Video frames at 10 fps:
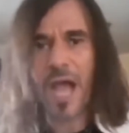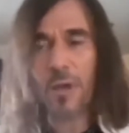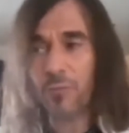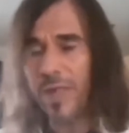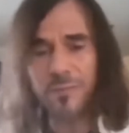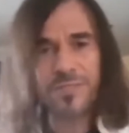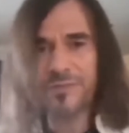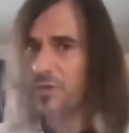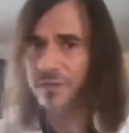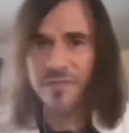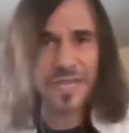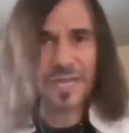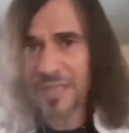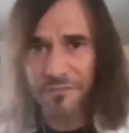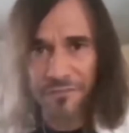a realm devoid of any
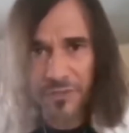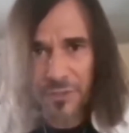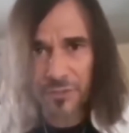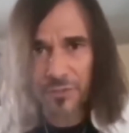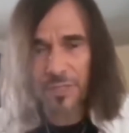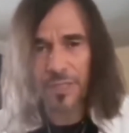love for you.